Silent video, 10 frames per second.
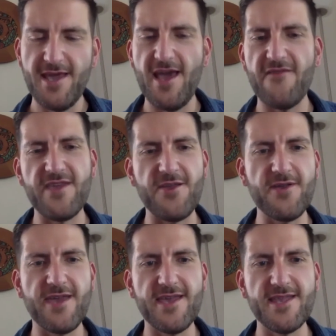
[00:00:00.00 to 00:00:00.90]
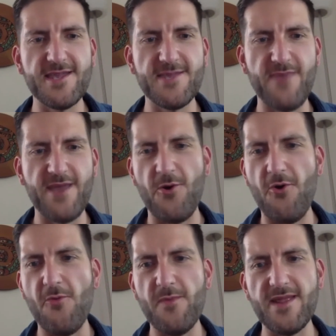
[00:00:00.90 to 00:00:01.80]
having your kids at
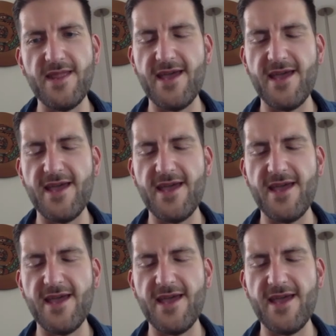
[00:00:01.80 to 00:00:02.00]
home and